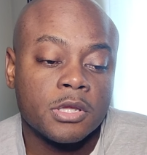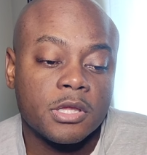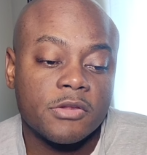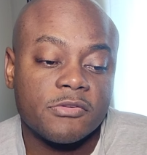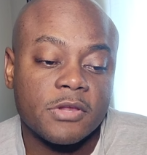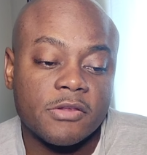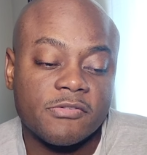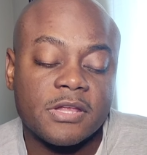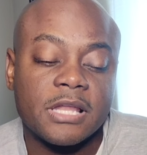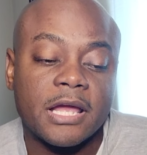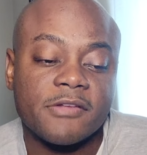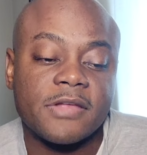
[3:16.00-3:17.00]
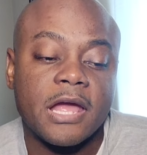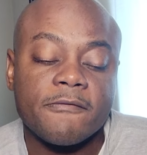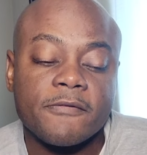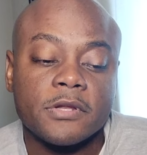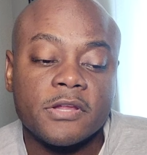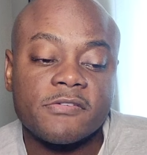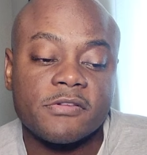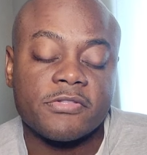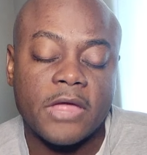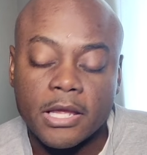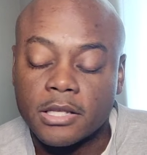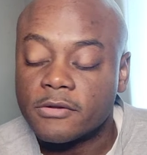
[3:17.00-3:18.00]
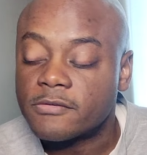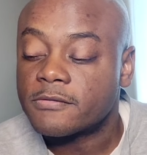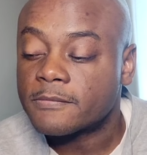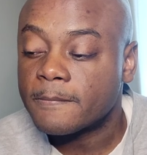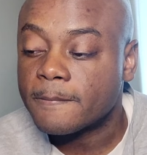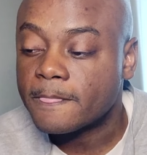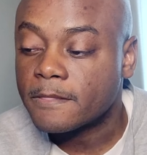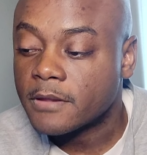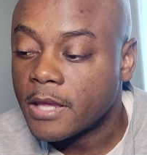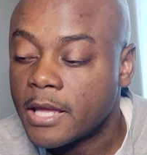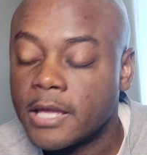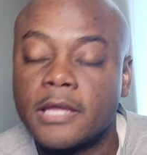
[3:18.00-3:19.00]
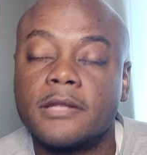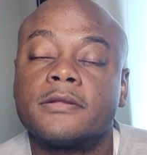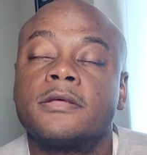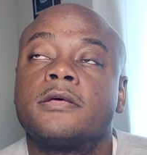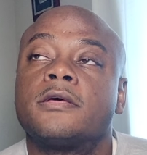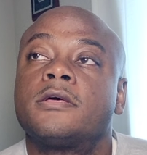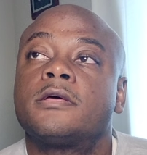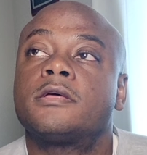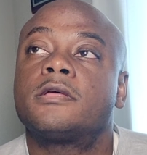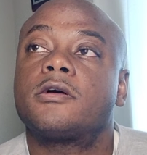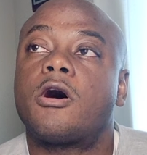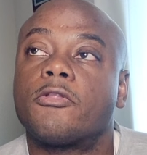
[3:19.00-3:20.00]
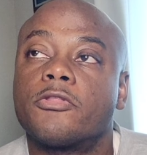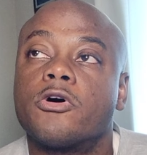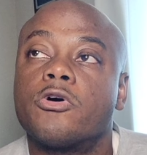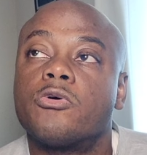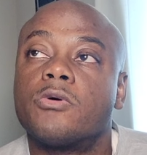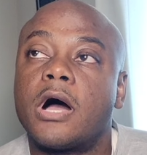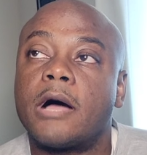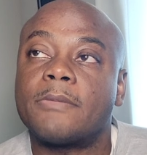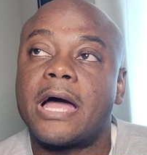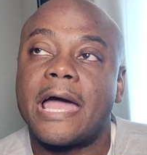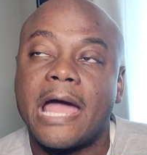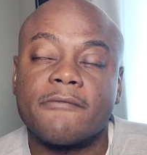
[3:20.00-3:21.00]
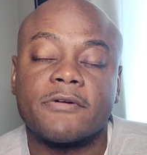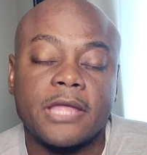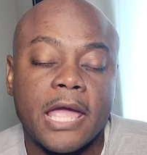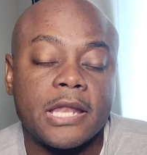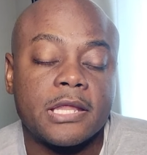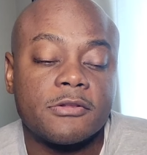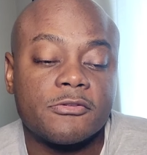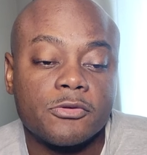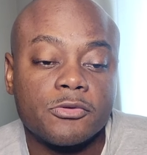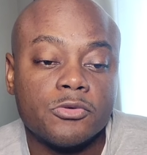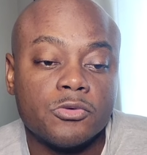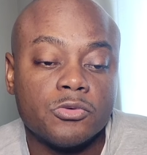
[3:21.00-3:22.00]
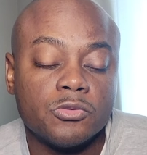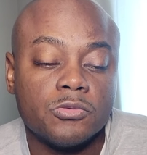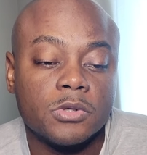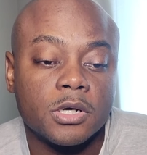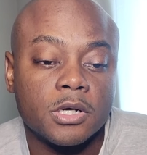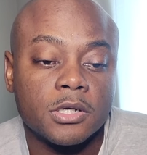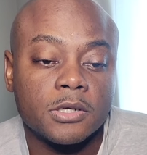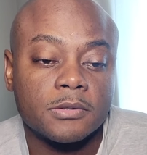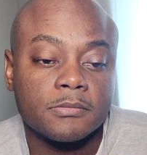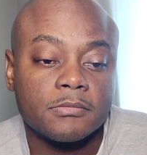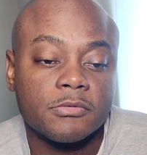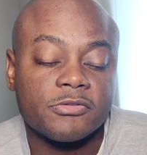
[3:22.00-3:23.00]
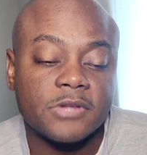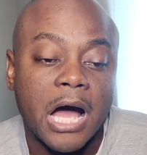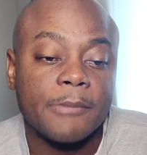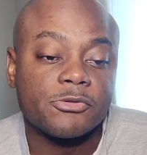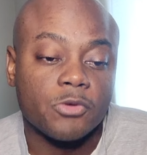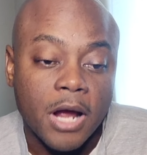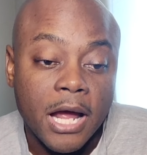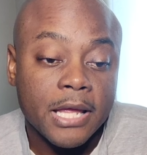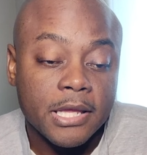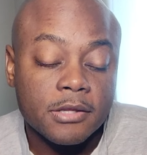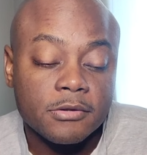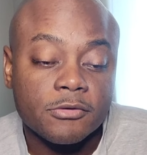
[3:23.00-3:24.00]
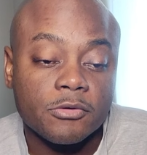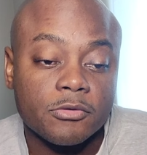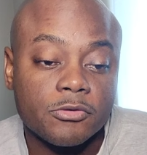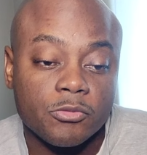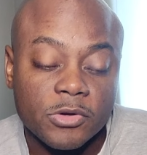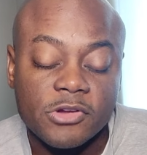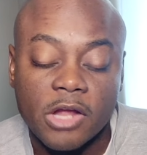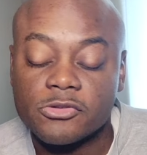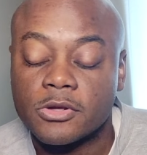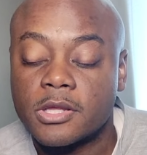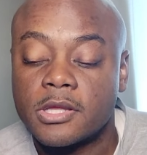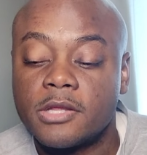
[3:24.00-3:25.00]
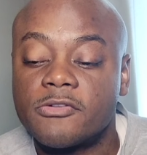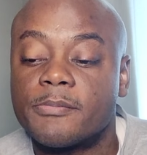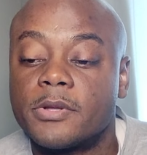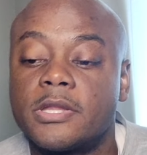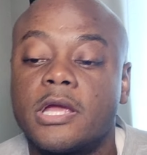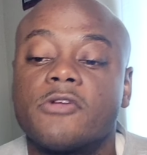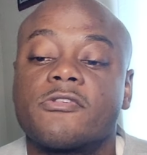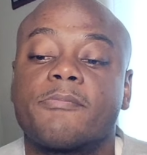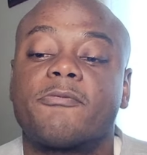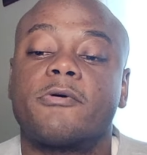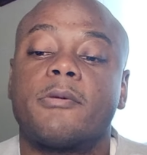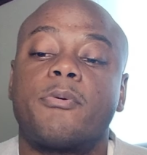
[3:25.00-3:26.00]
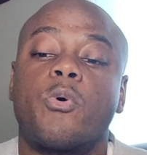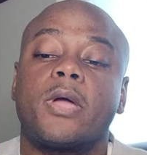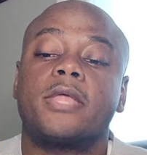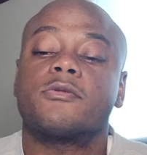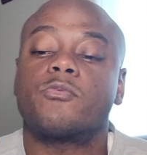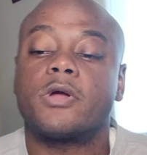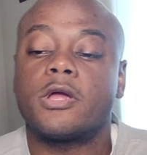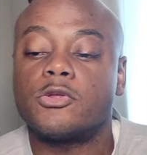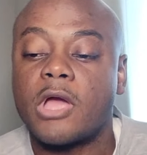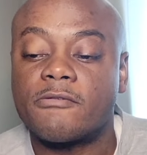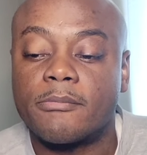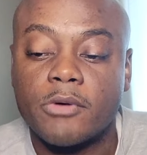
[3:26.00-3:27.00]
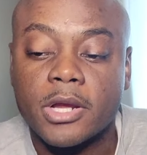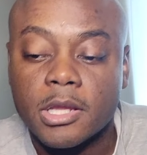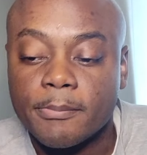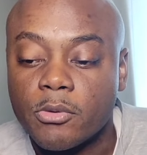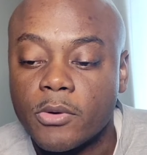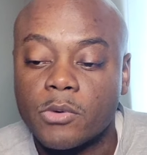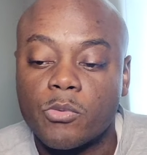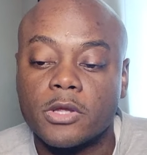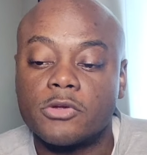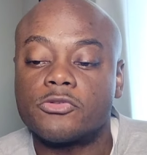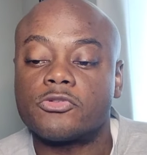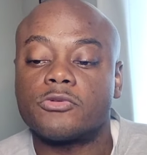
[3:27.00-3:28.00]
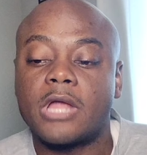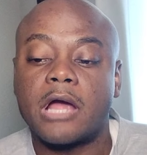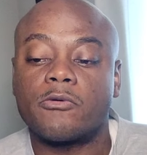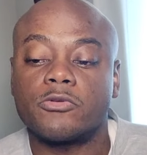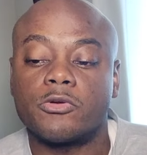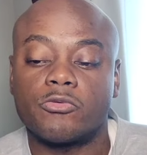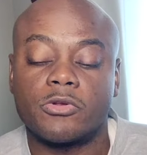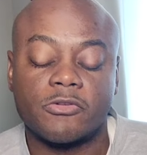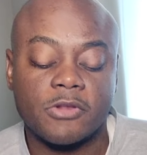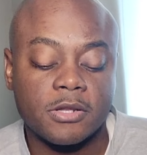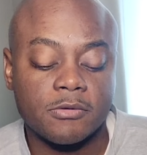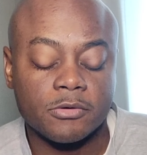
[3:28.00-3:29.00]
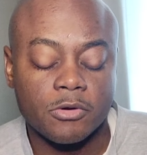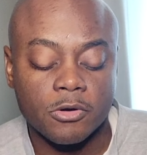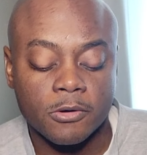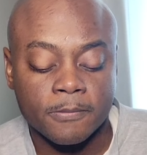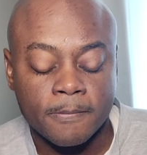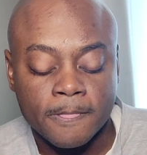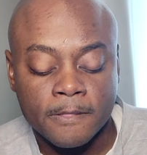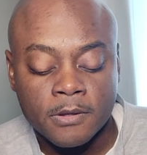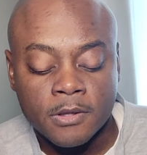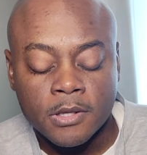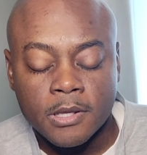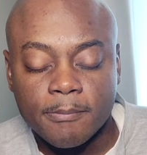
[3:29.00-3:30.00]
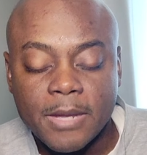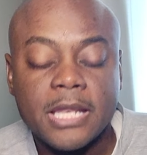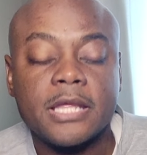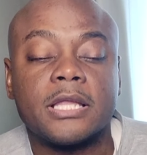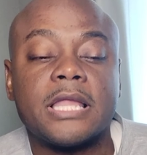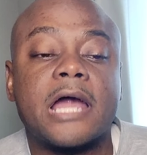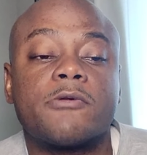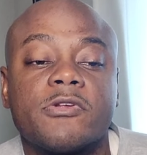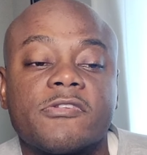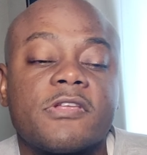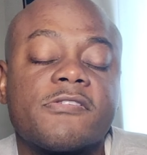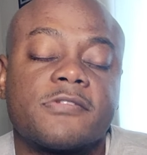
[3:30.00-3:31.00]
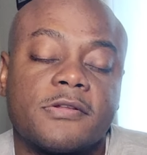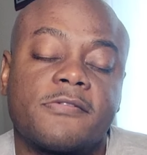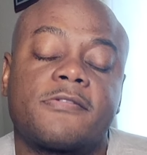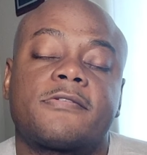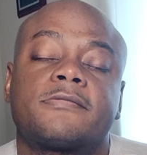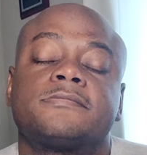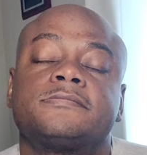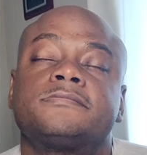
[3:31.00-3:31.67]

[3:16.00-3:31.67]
it seems like it's effortless and thankless. And although I'm not advocating to stop trying to reach out to your kids, but there's a point where you have a breaking point where you're meeting a lot of resistance